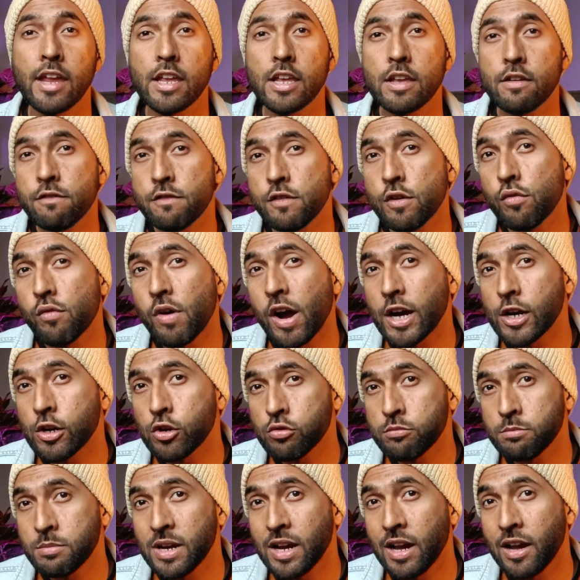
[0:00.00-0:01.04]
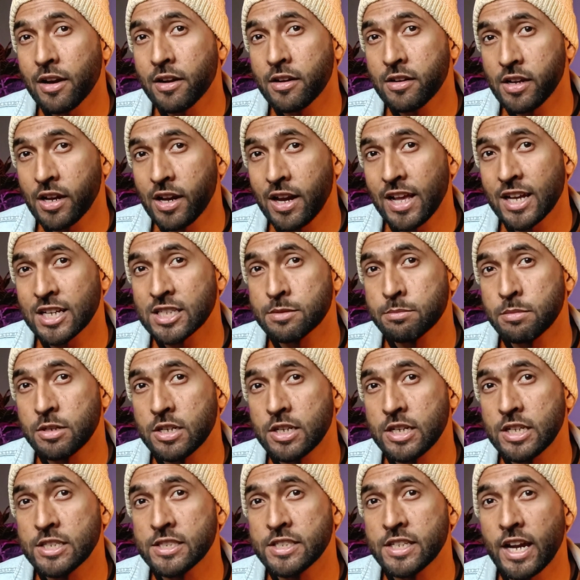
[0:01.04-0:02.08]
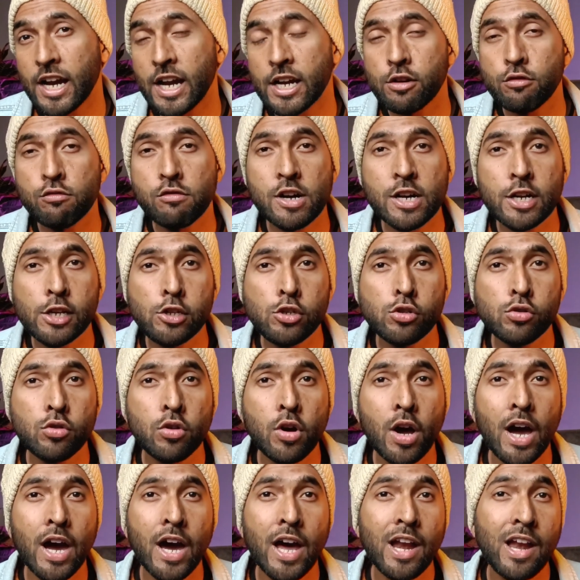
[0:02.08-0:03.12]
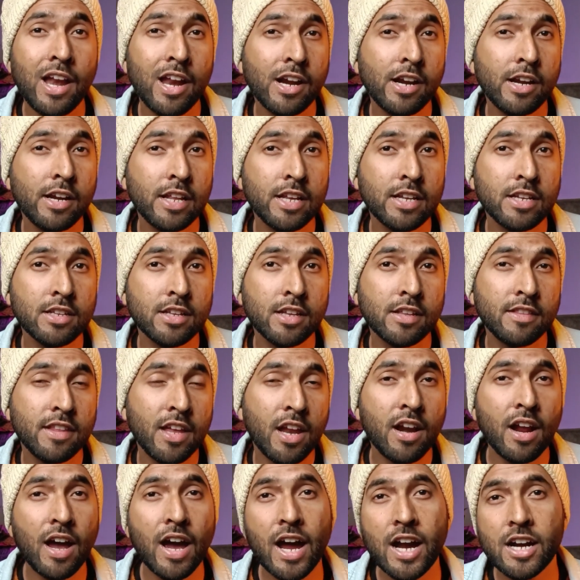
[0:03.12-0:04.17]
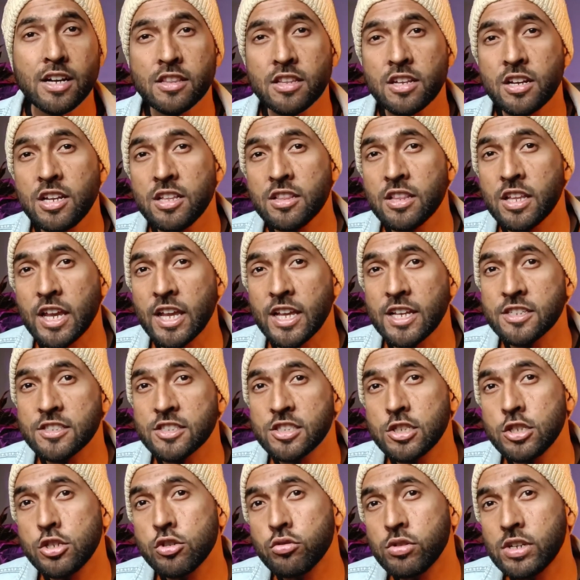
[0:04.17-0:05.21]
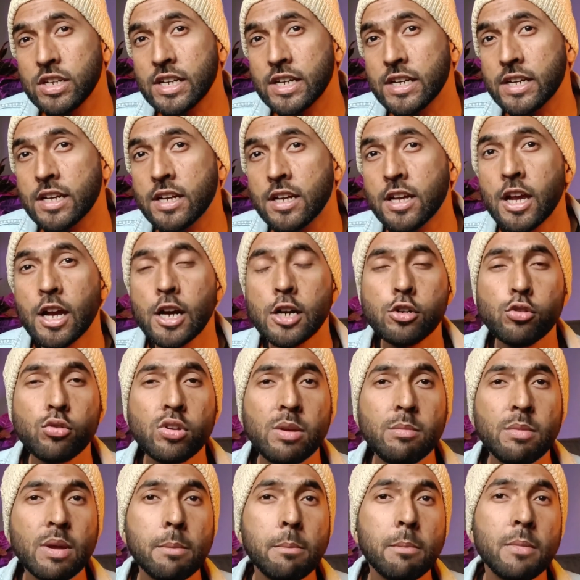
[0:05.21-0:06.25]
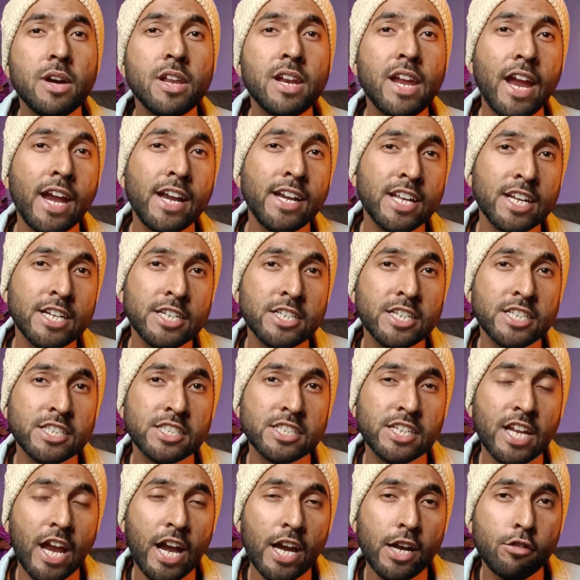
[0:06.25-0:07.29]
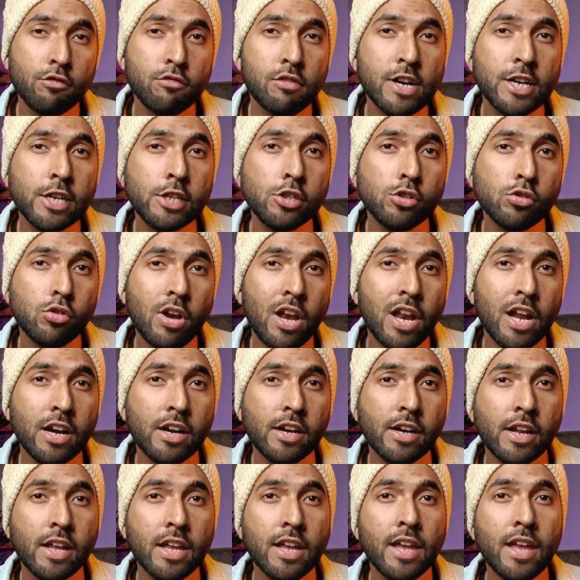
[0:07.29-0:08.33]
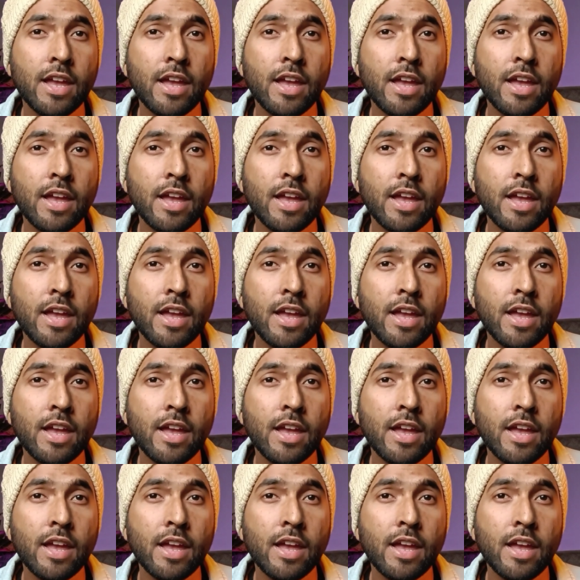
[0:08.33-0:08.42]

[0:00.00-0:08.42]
If you want to build real expertise at what you are learning, there are three things you need to remember and understand what you learn.